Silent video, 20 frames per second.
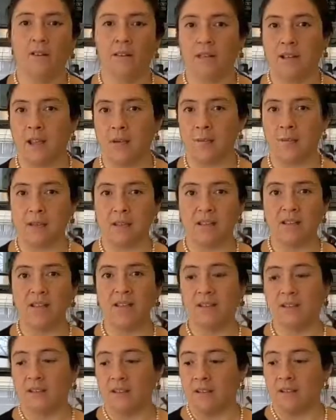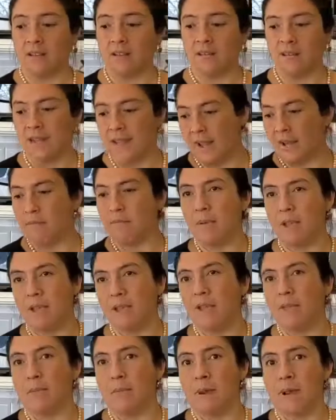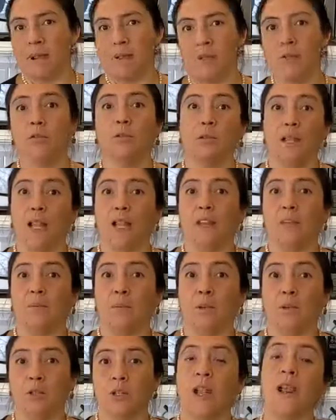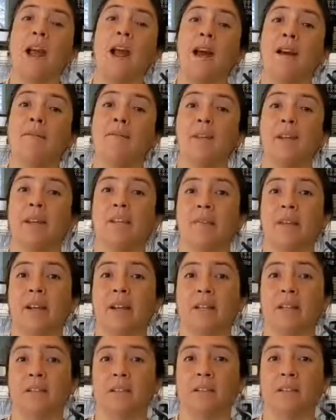That means that I'm making bread today because I have the levain.